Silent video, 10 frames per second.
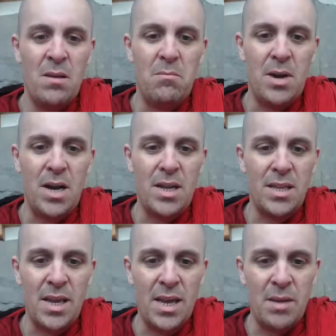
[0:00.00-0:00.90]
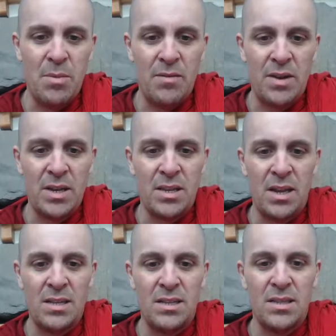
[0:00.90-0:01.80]
Mate
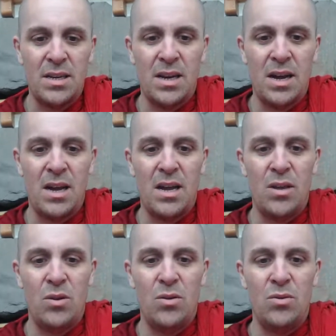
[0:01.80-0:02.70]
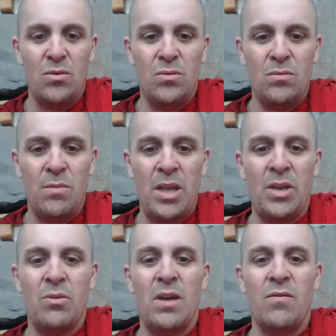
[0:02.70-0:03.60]
bhavatantarayo. May
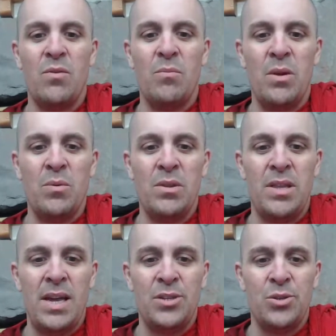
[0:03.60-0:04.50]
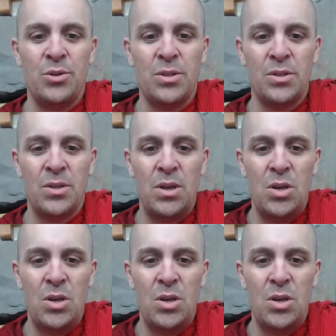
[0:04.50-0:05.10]
you never meet with dangers.